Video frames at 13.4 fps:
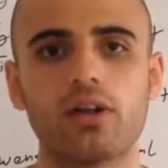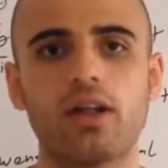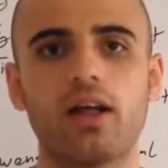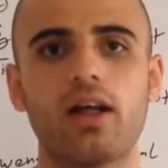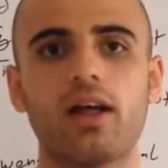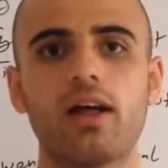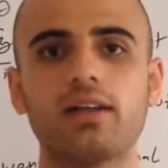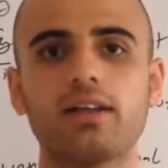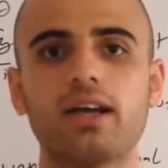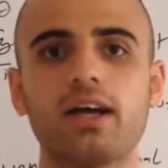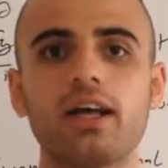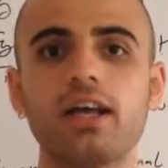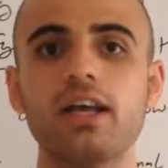And
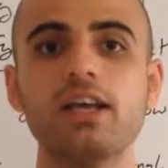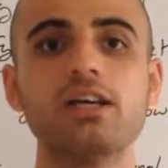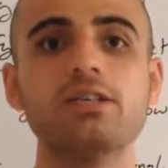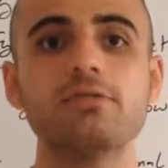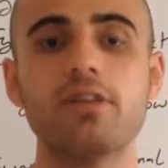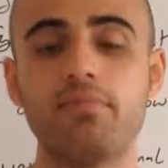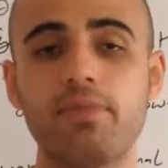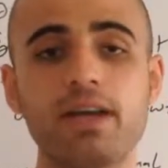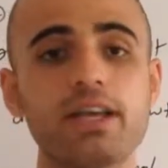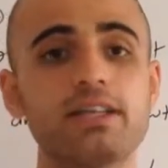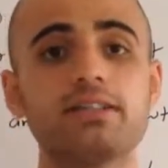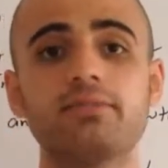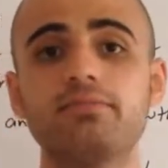the
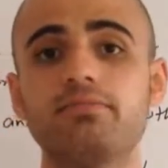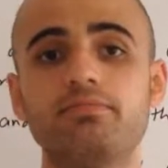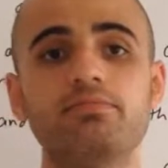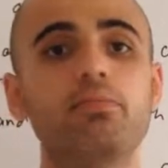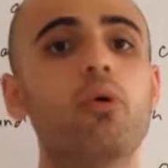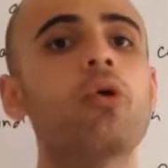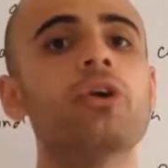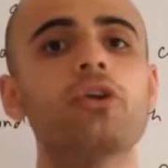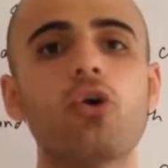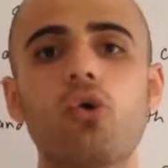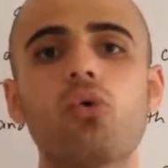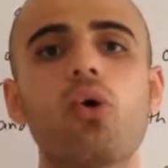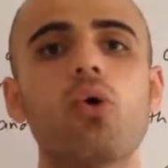big
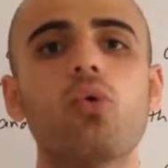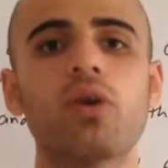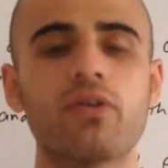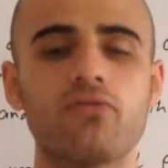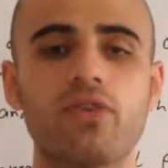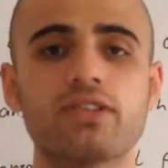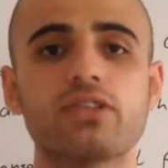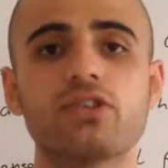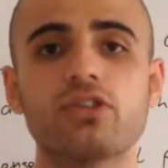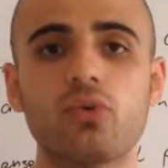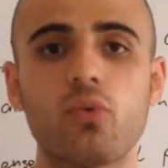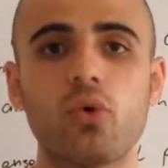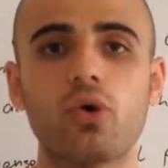0.001 investors
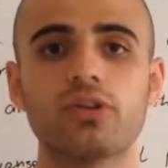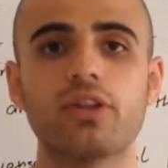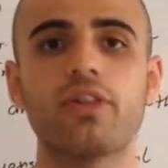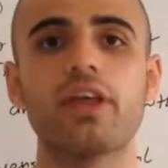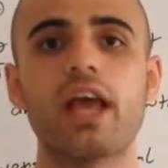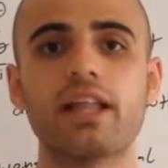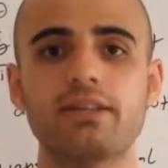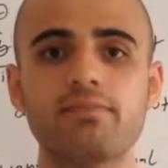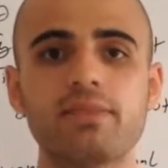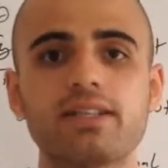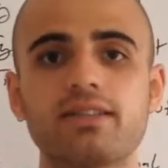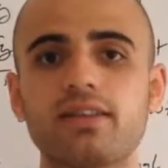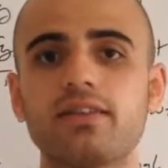in the world, they
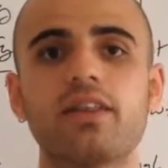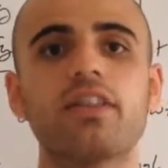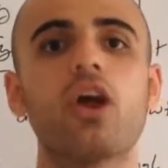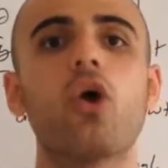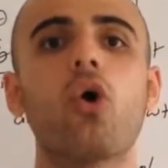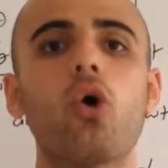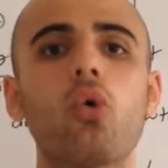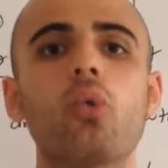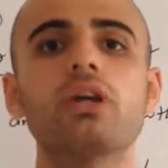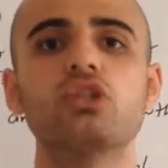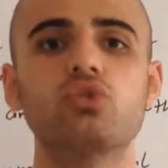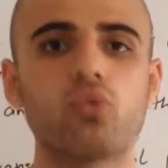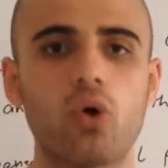admit that they're
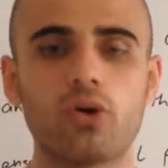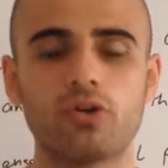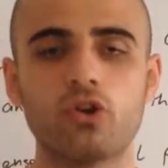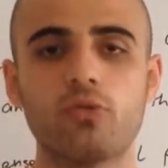always wrong.